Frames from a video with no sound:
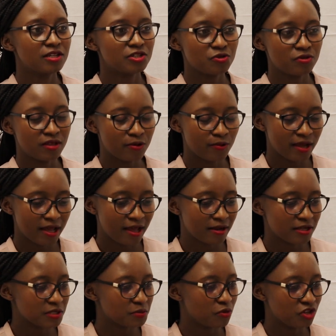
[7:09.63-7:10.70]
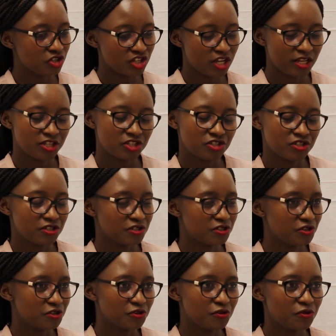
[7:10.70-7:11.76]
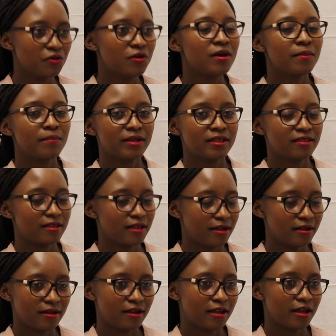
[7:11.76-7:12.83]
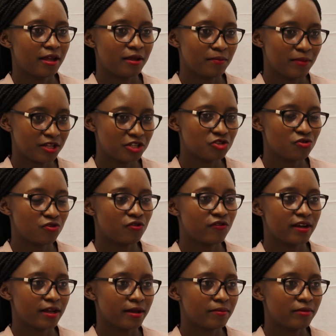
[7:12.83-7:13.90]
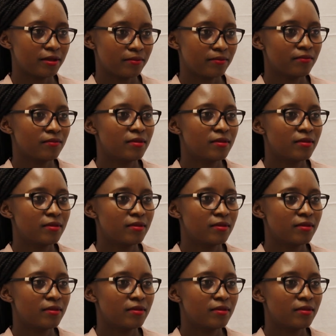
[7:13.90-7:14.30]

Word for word: So there were other small challenges, you know, but then I managed to overcome them.